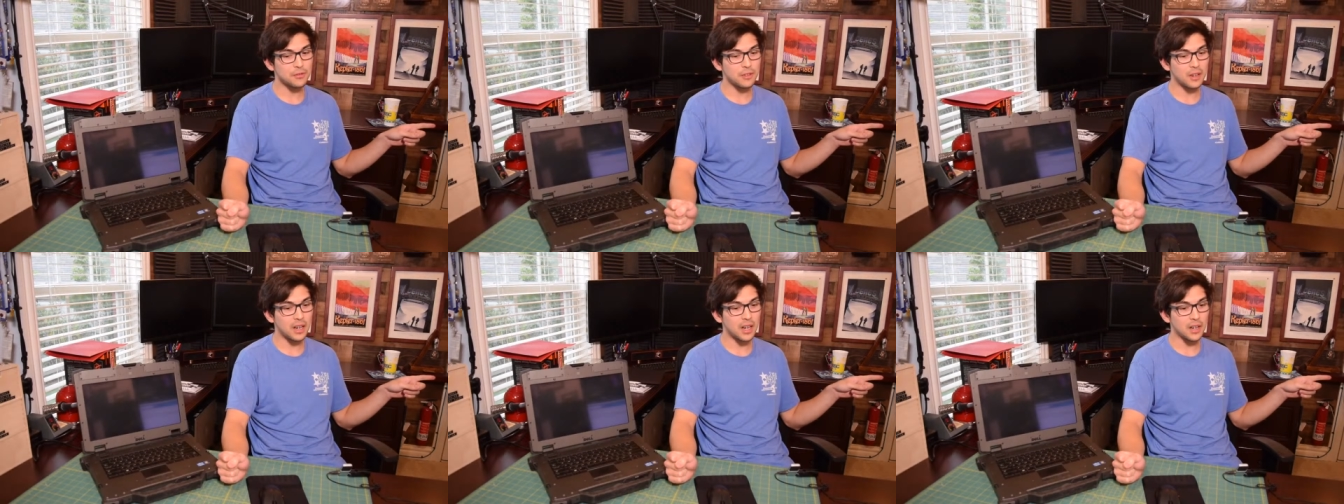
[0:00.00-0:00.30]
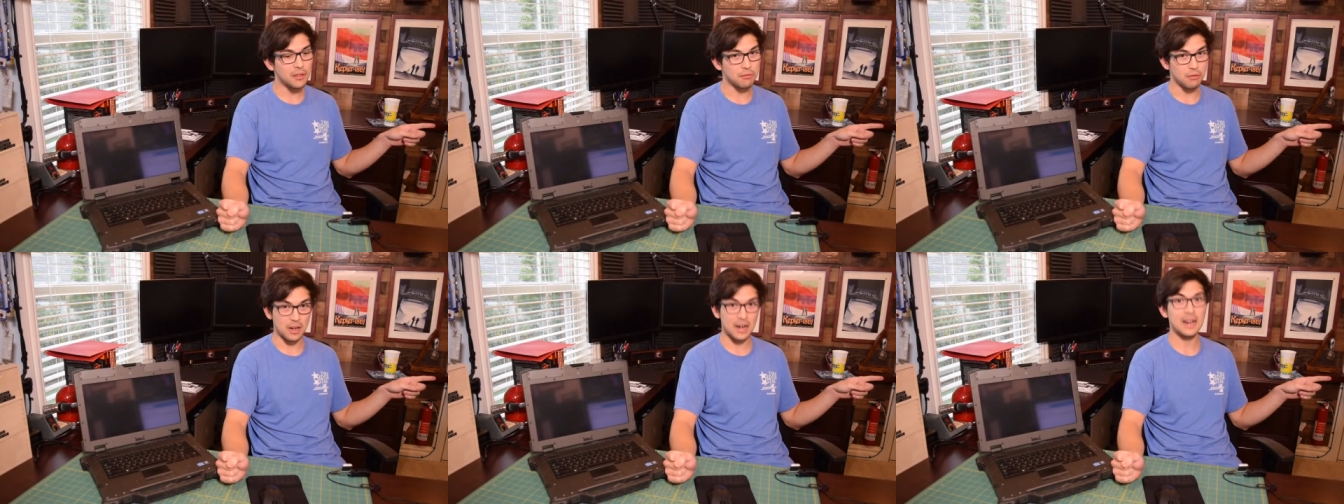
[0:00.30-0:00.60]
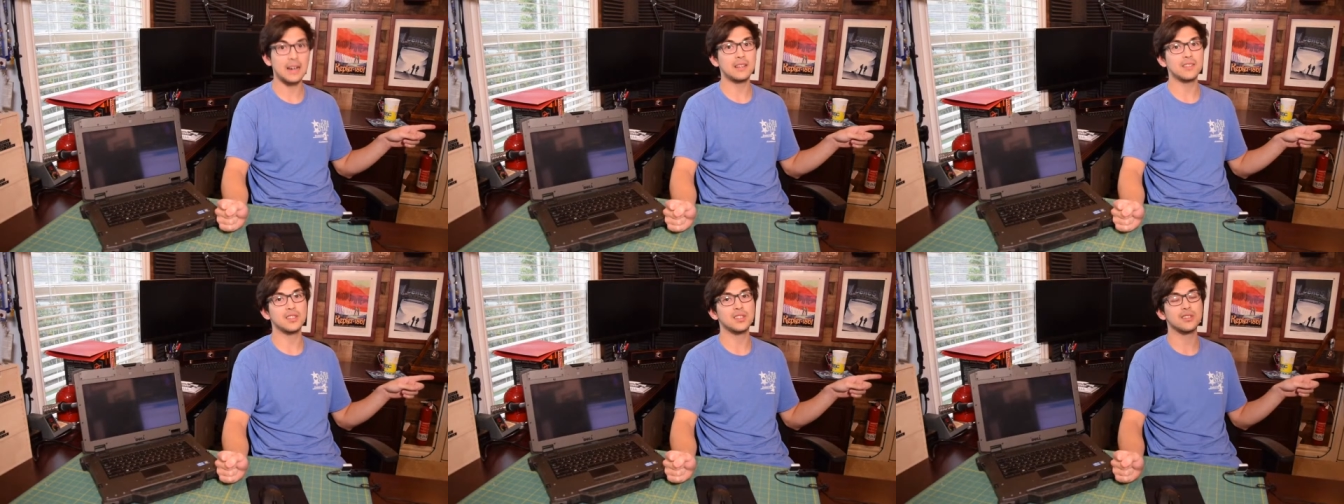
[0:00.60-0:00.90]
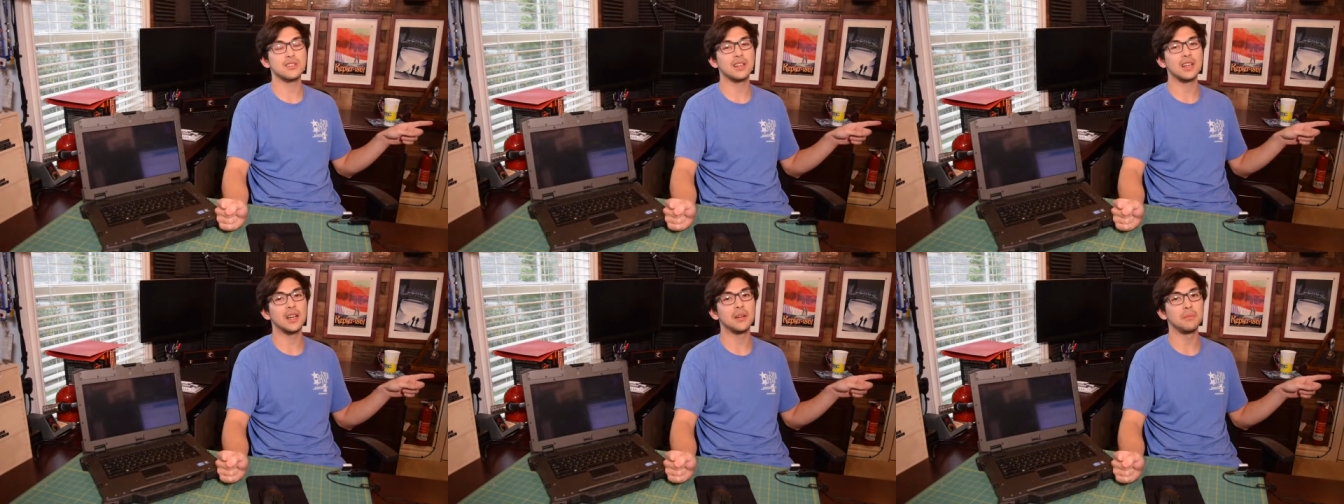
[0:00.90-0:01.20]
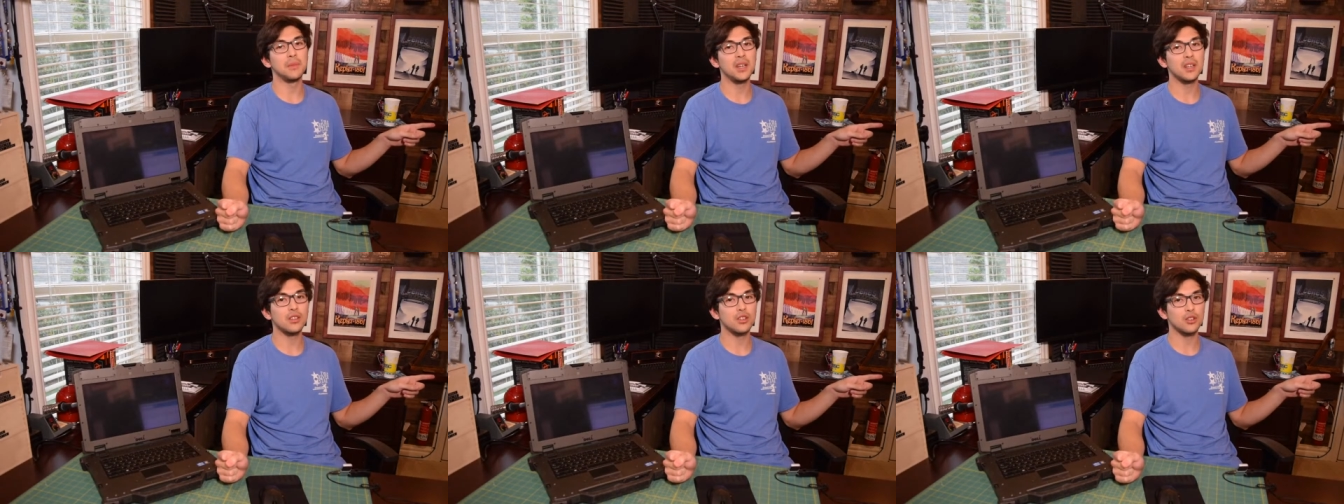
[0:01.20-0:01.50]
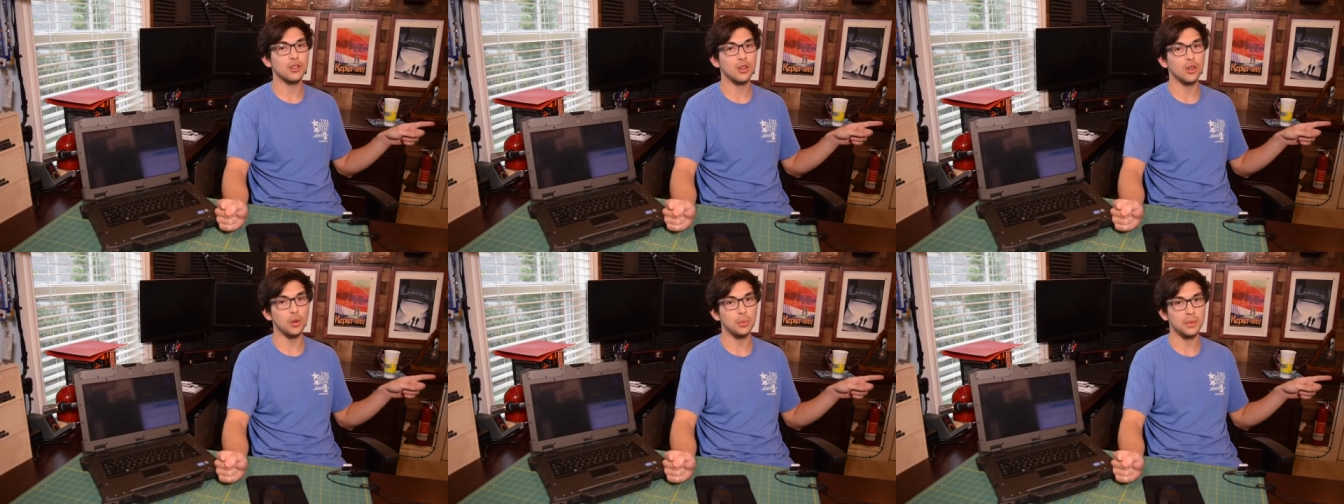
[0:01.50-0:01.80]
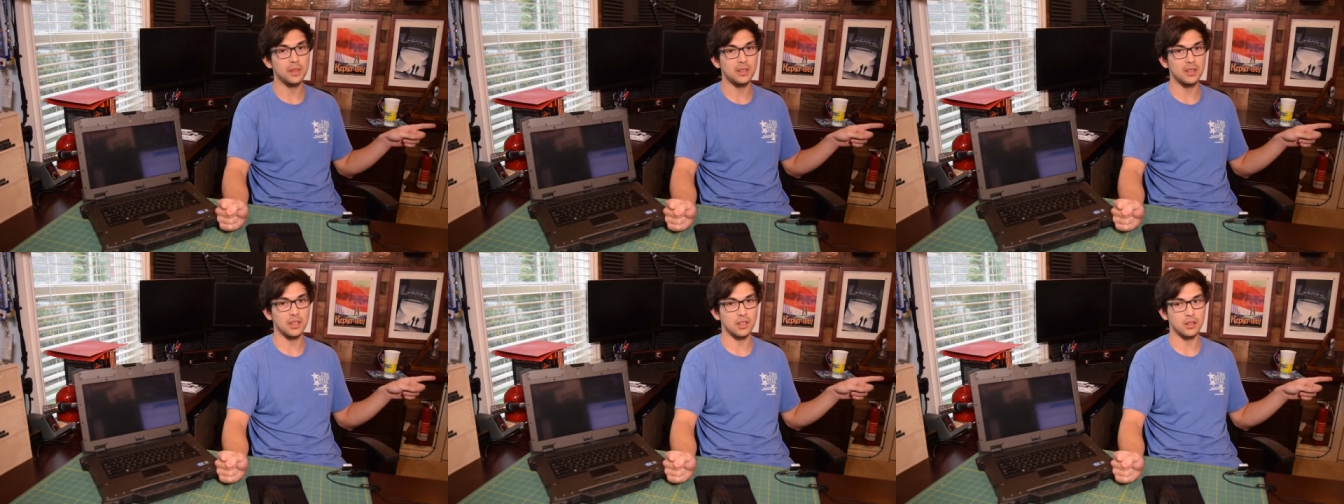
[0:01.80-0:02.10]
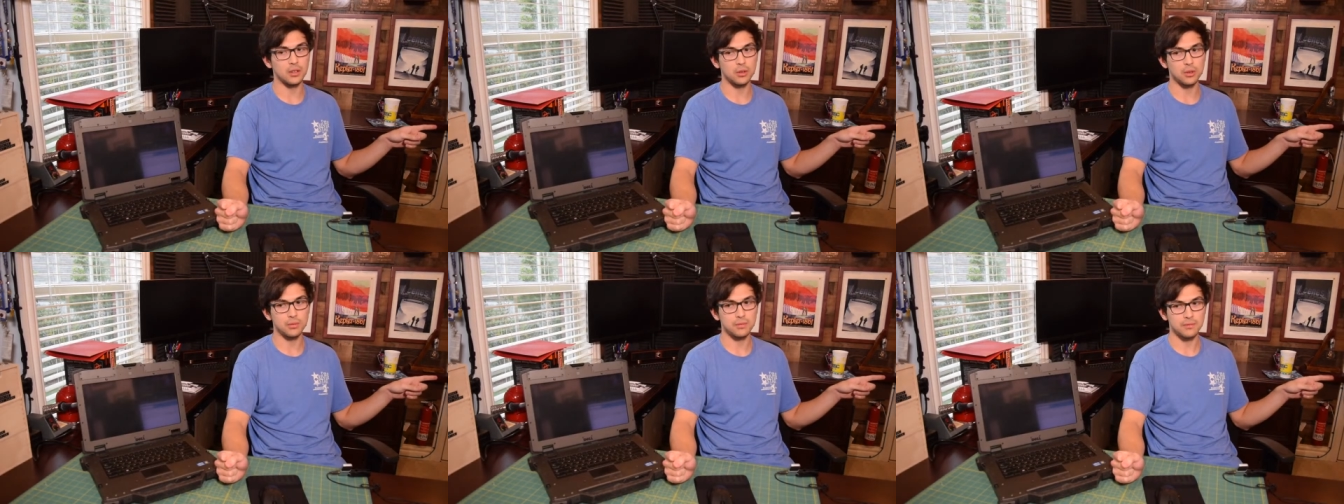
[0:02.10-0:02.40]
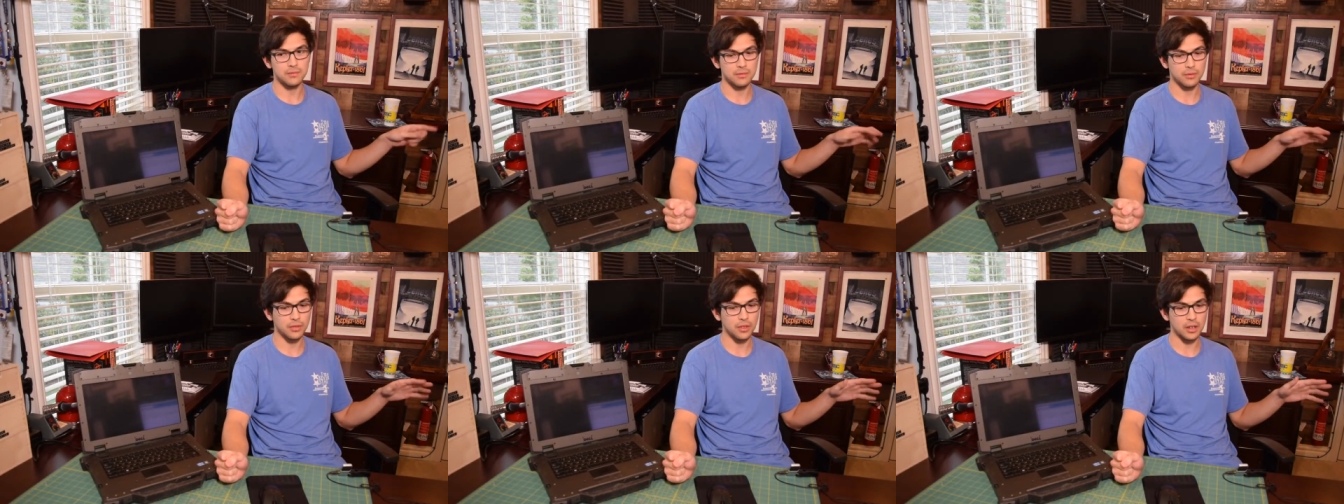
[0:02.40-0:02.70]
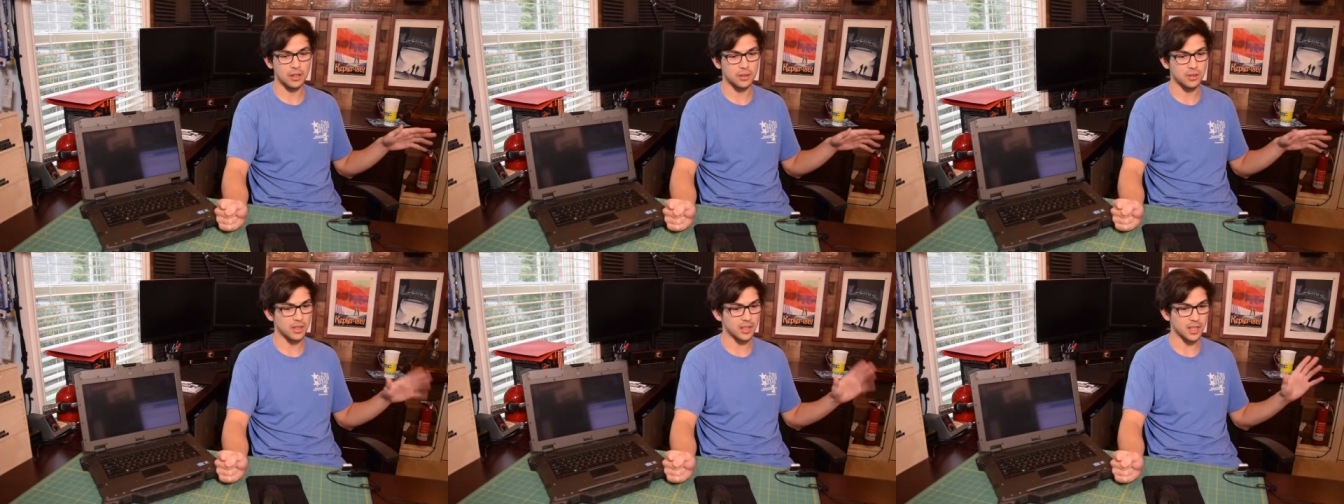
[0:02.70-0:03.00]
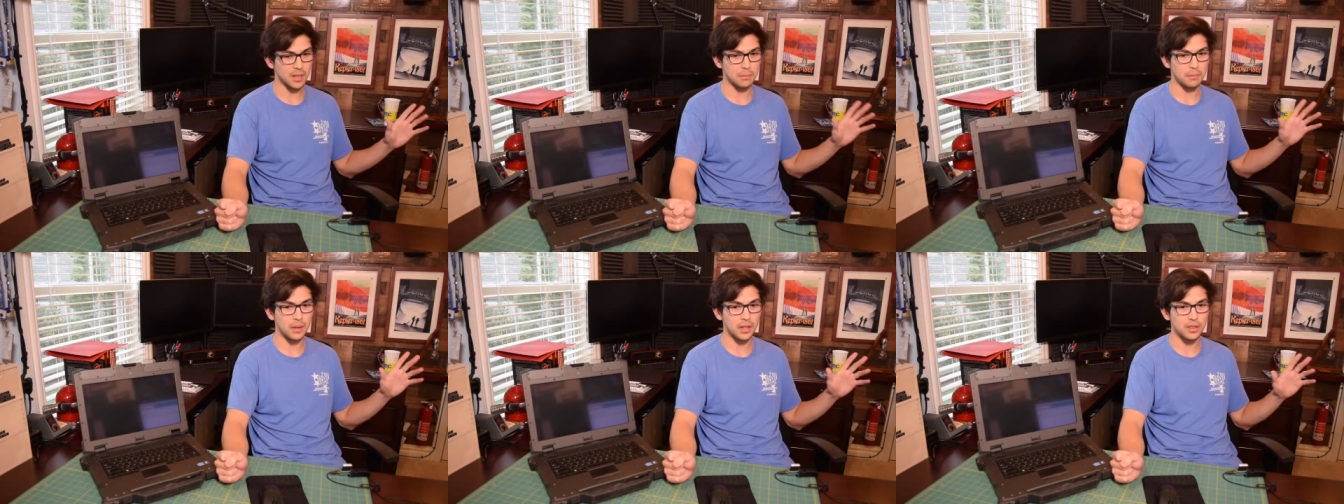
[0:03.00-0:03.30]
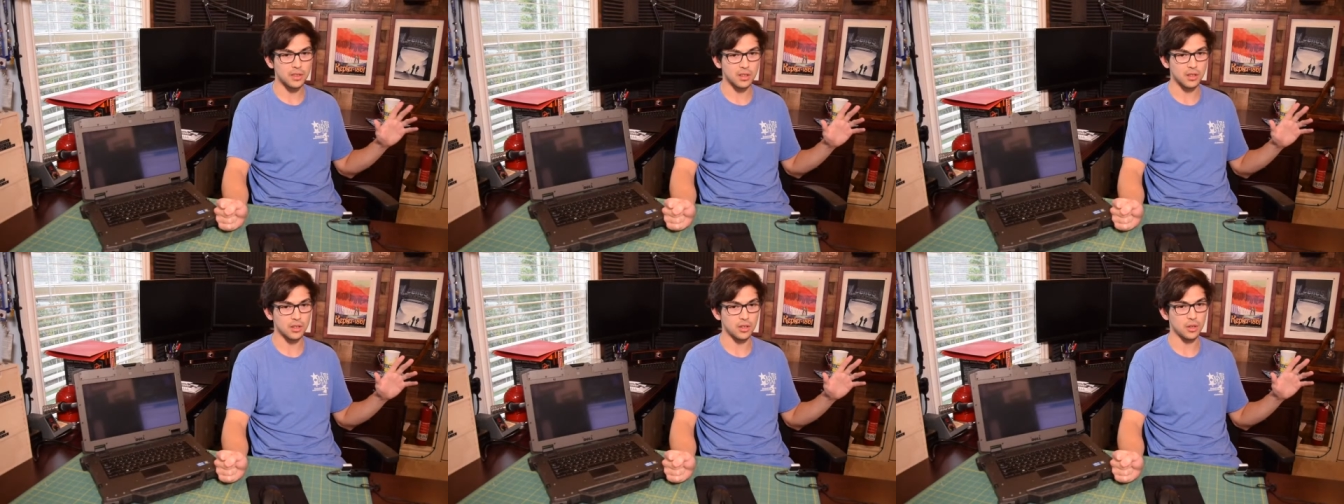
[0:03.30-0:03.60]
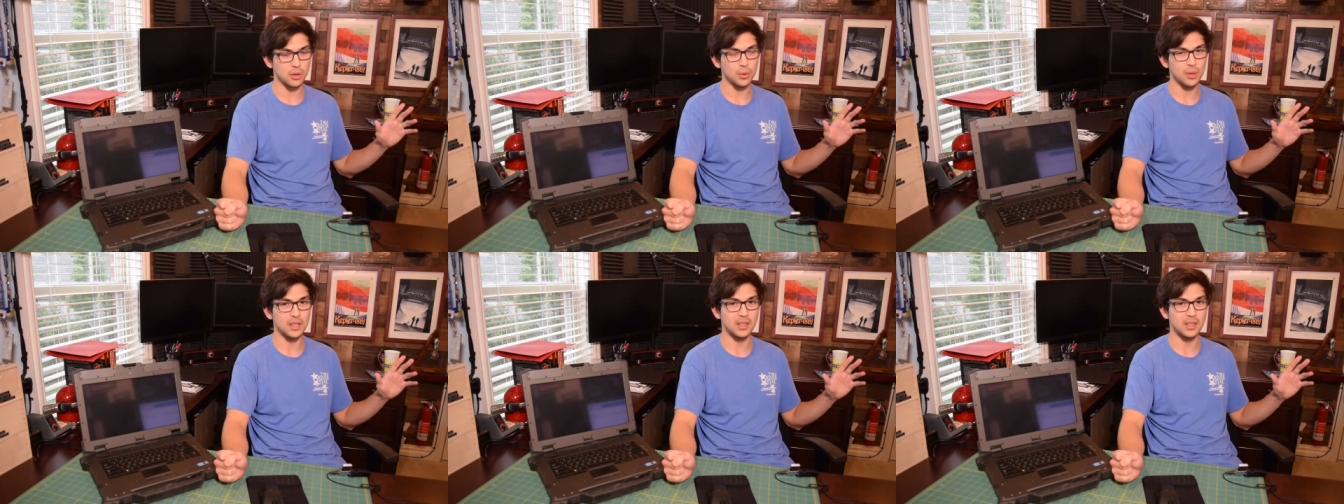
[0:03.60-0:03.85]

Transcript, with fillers: uh, rats that made their home in there there like a month ago,